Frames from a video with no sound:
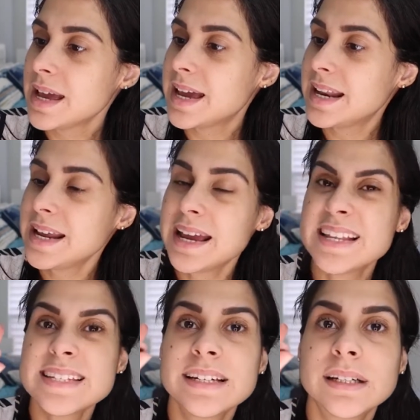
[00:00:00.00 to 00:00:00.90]
And it
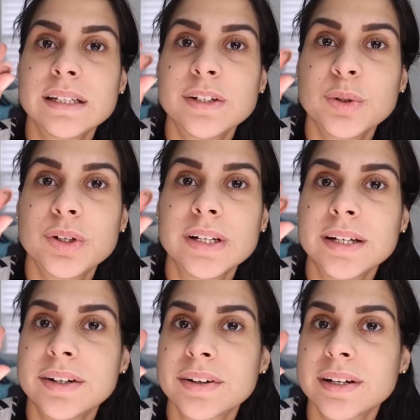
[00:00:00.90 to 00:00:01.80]
has like a little
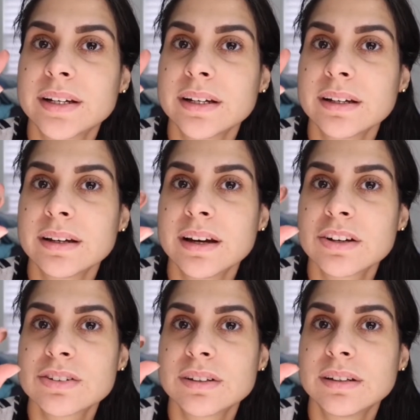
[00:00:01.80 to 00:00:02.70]
glitter in it,
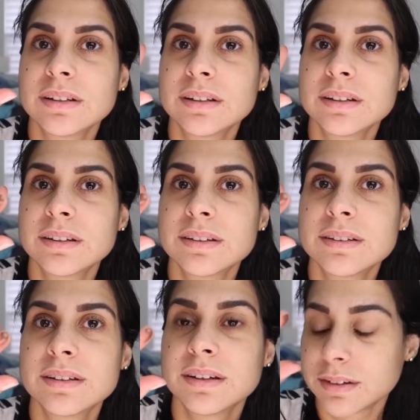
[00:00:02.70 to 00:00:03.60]
actually. You can
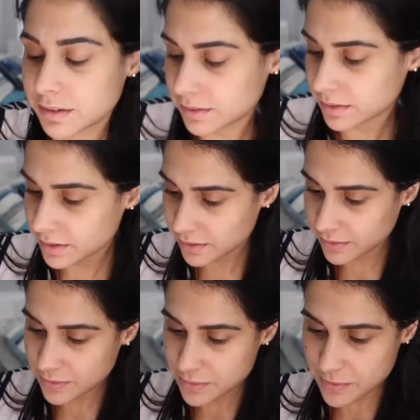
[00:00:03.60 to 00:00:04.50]
see here.
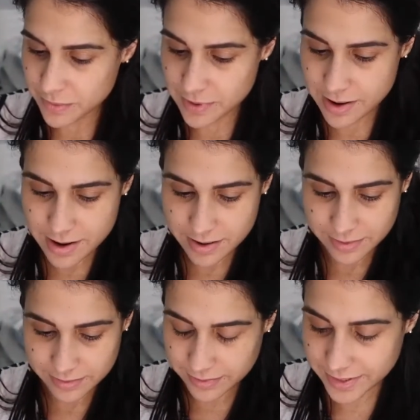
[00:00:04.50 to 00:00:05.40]

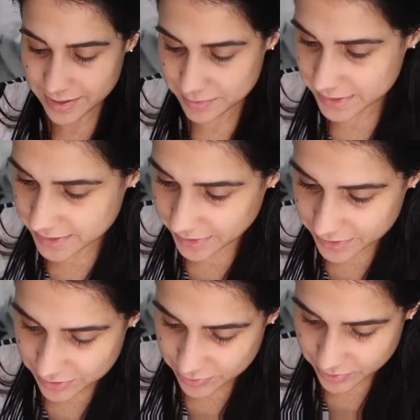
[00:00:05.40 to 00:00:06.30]
Wow, okay, I'm
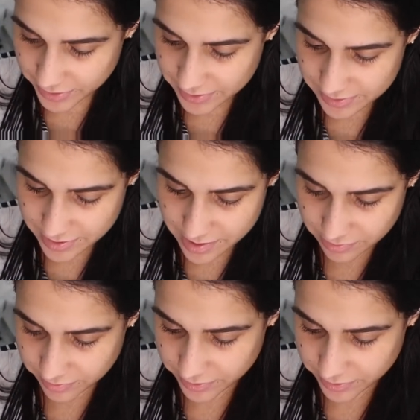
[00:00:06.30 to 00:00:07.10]
excited to try this out,